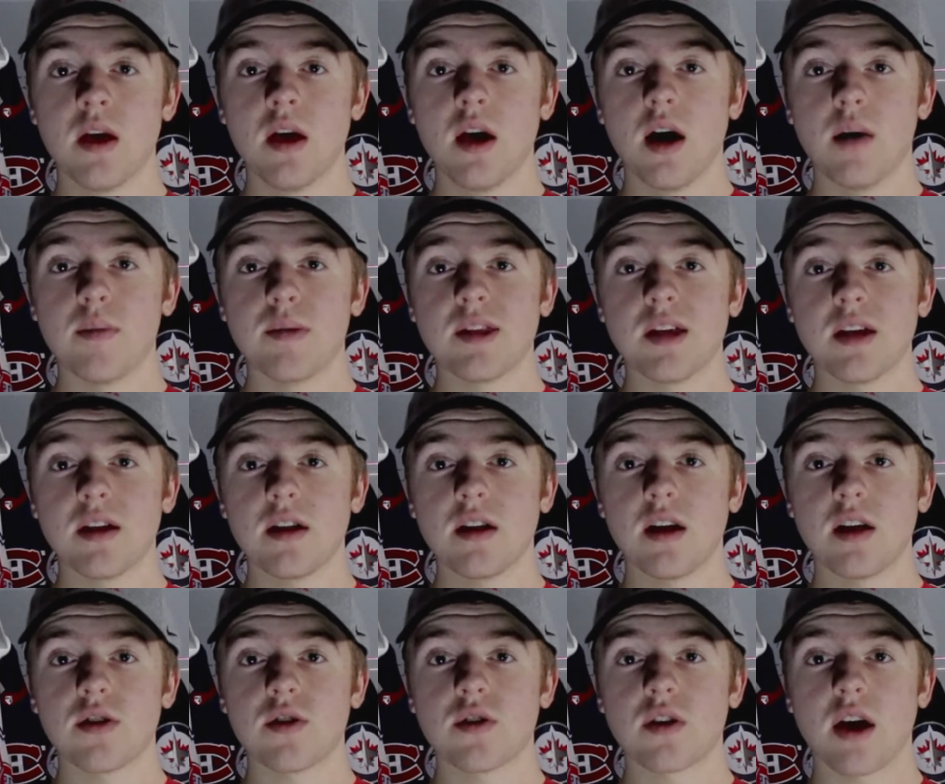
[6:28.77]
But then
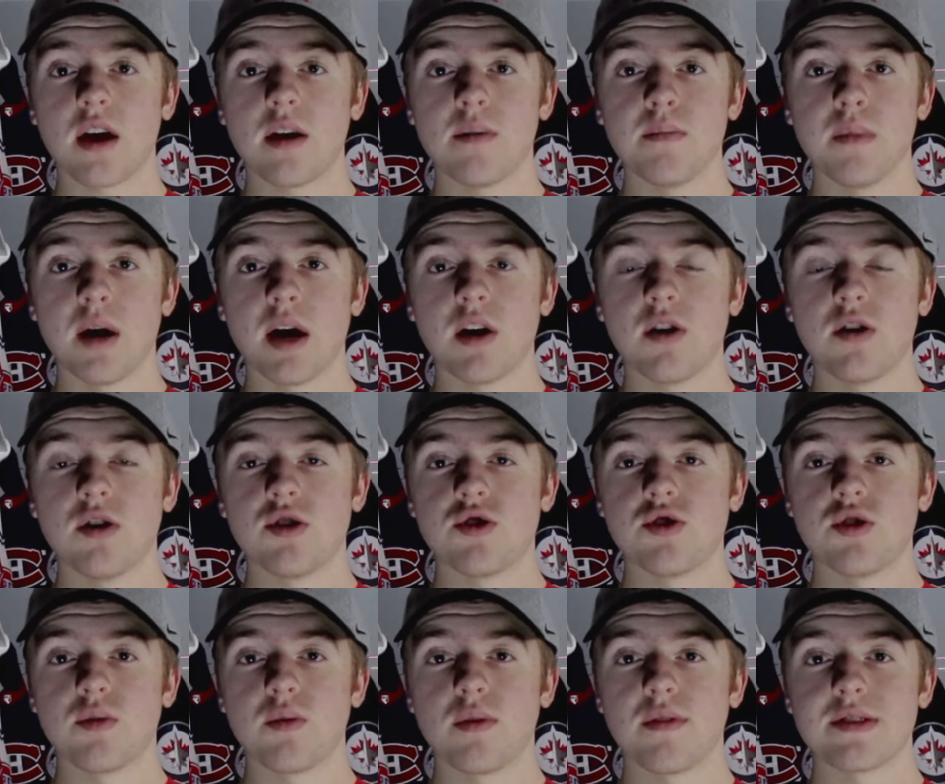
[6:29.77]
another kind of minor
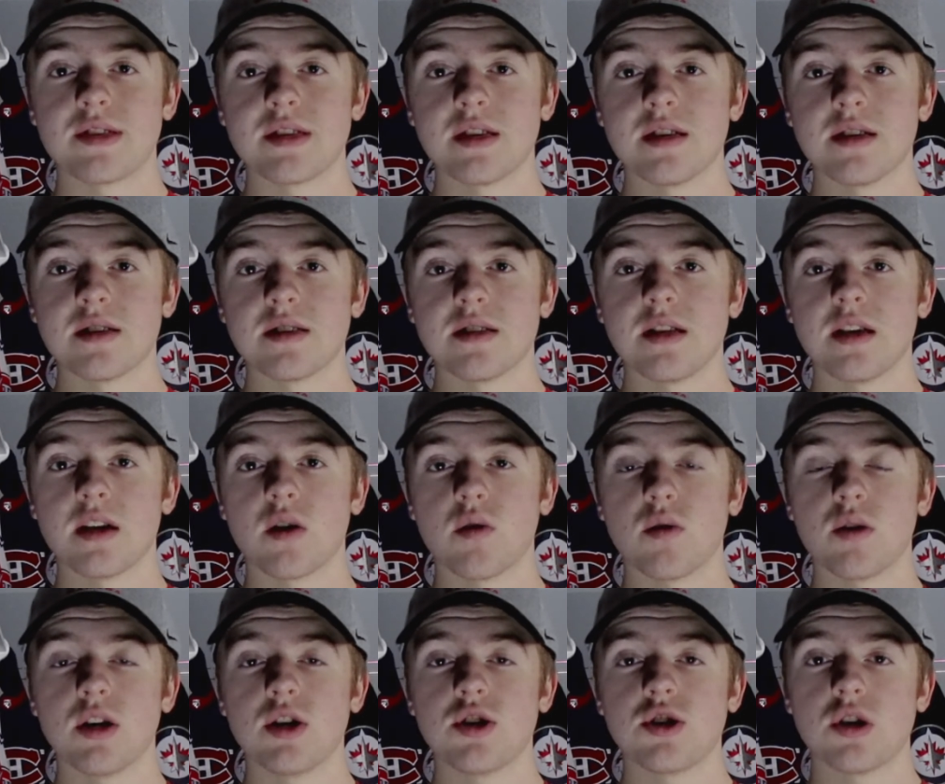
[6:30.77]
injury we've seen is Nico
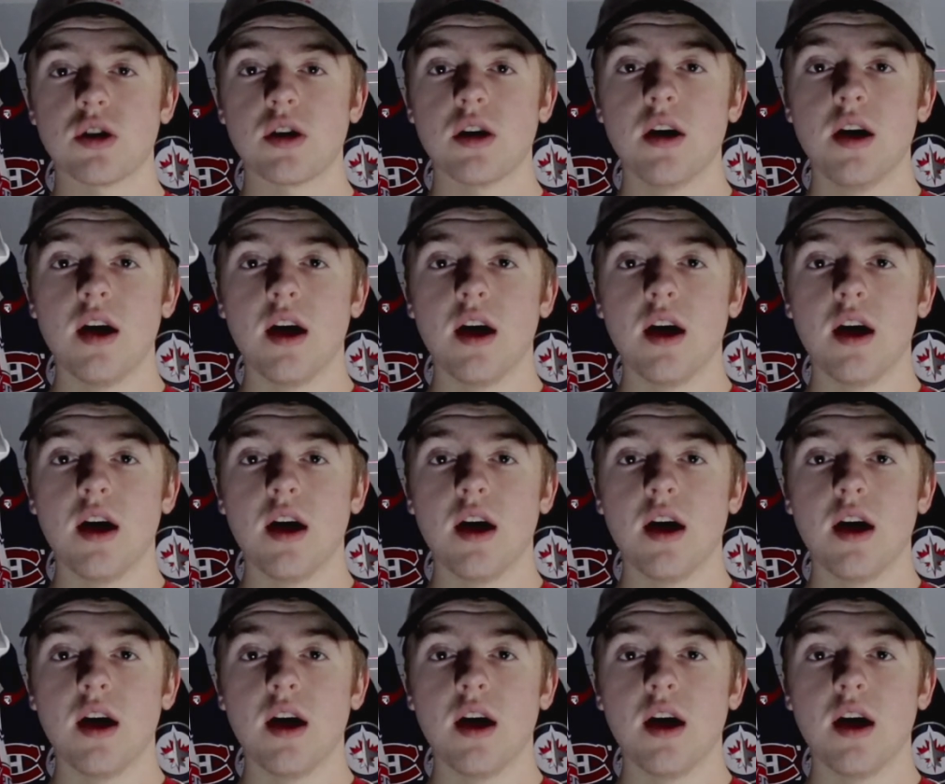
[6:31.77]
Hischier.